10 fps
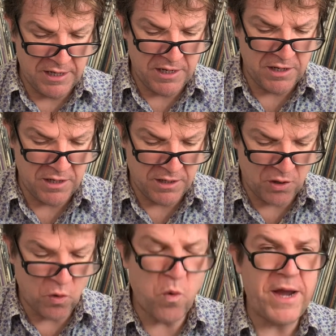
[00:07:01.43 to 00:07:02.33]
uh,
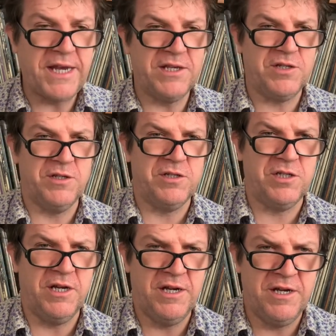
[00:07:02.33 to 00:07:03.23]
quaint
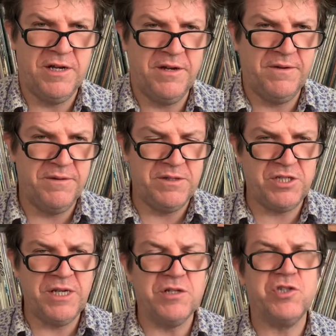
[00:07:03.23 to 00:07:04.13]
uh,
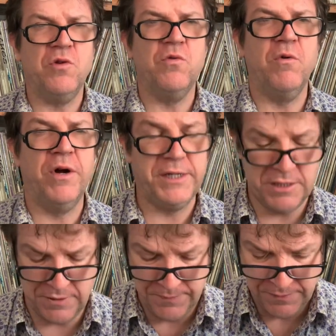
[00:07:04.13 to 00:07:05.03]

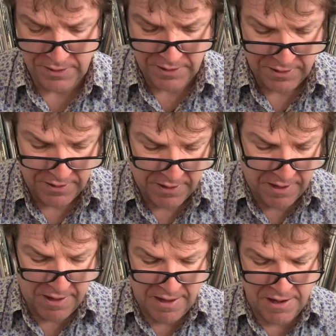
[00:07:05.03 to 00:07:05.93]
singer-songwriter.
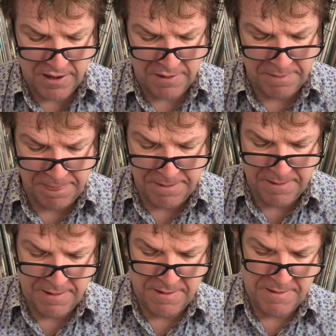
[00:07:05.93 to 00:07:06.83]
And
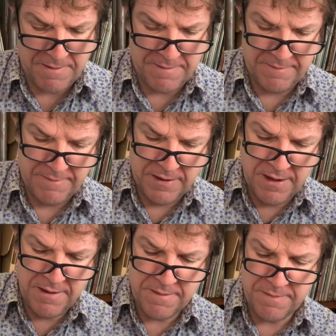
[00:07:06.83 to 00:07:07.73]
uh,
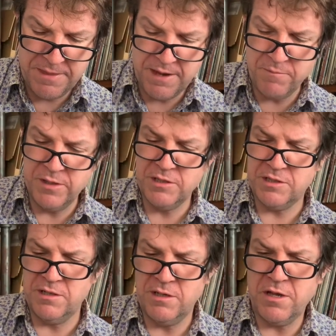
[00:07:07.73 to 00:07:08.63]
yeah, that
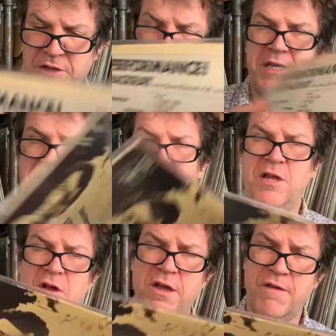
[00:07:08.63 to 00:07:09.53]
one's, I think it's
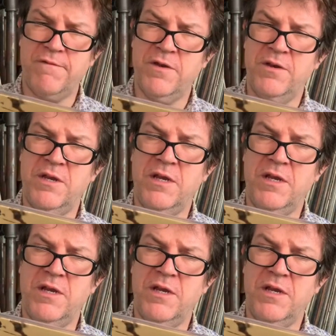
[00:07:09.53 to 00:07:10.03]
live at the